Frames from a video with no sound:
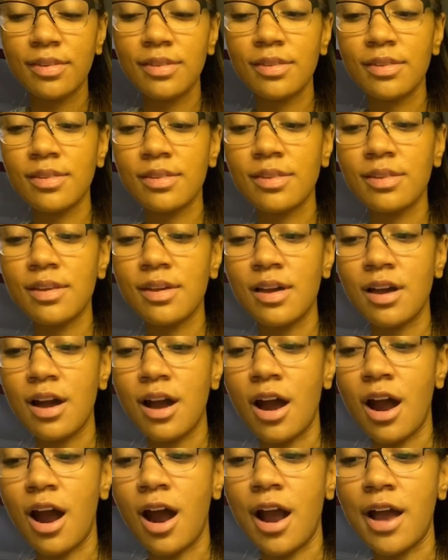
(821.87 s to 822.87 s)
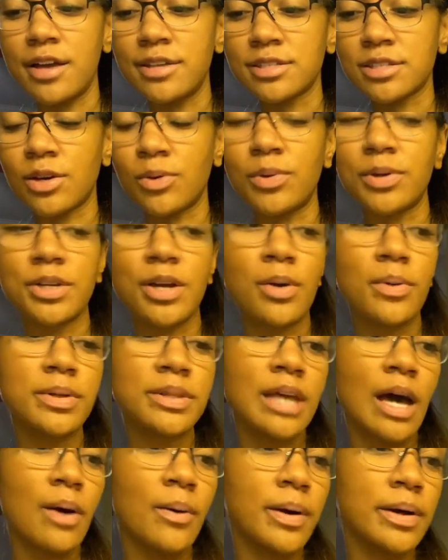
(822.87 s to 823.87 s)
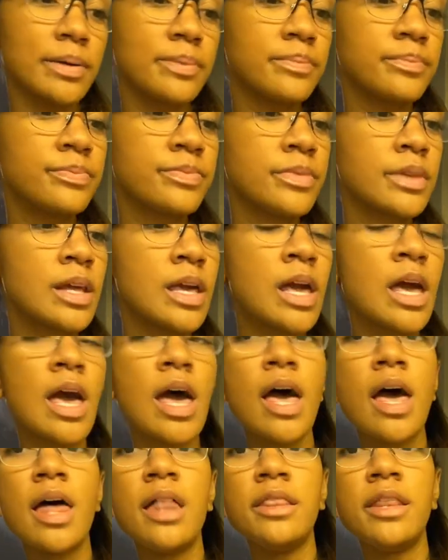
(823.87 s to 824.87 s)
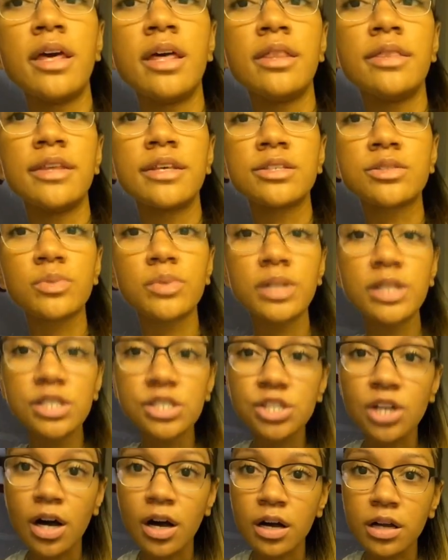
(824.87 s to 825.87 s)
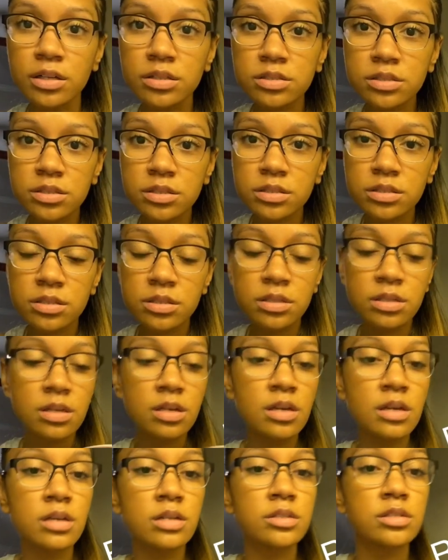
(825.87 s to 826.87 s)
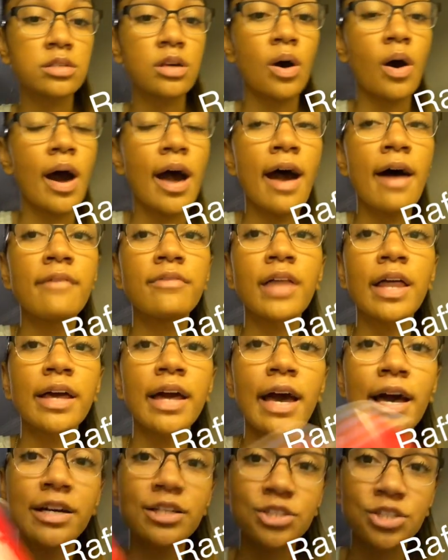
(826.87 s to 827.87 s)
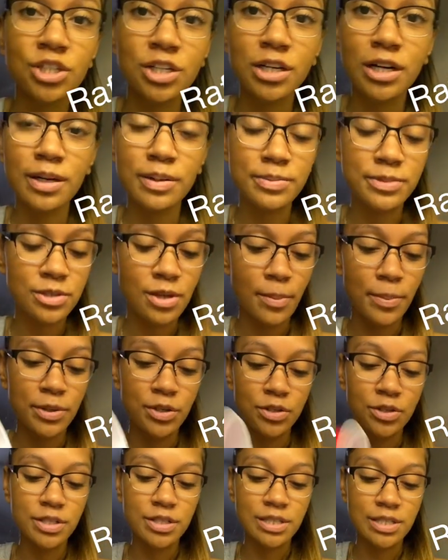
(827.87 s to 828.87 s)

Alright, so we're done with that one. And then this one is y'all's. So I have like an extra cup, so I'm going to do the same thing.